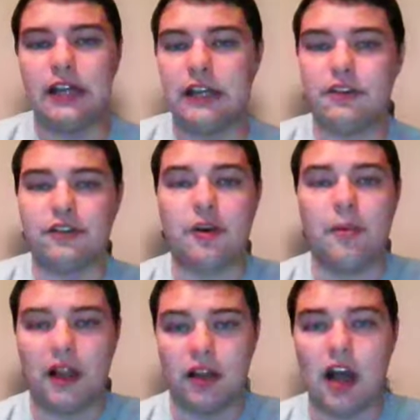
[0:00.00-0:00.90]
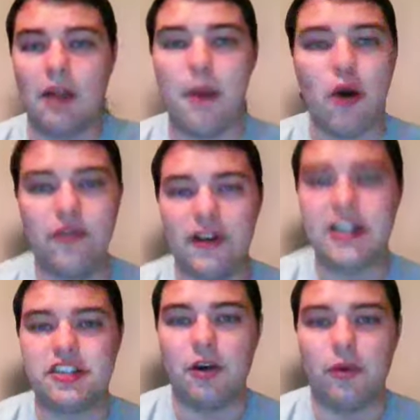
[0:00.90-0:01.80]
think there's going to be a lot of
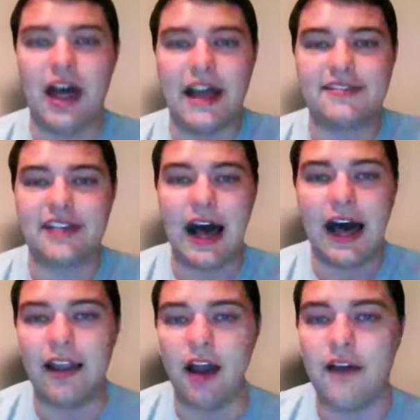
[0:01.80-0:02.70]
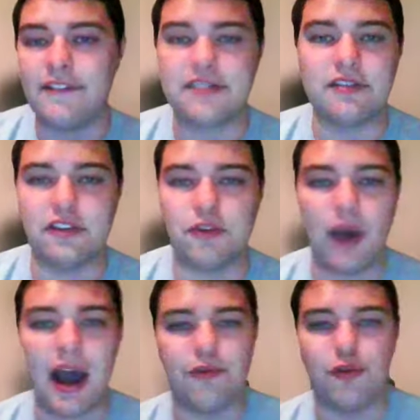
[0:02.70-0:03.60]
motivation on that side. Obviously, it's a
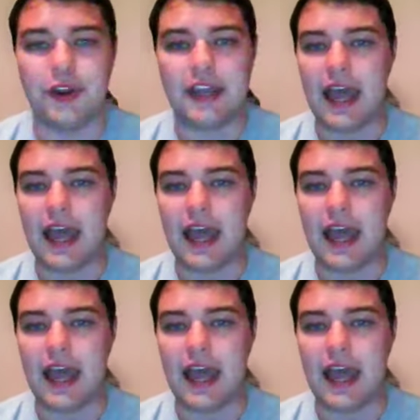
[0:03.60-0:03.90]
rivalry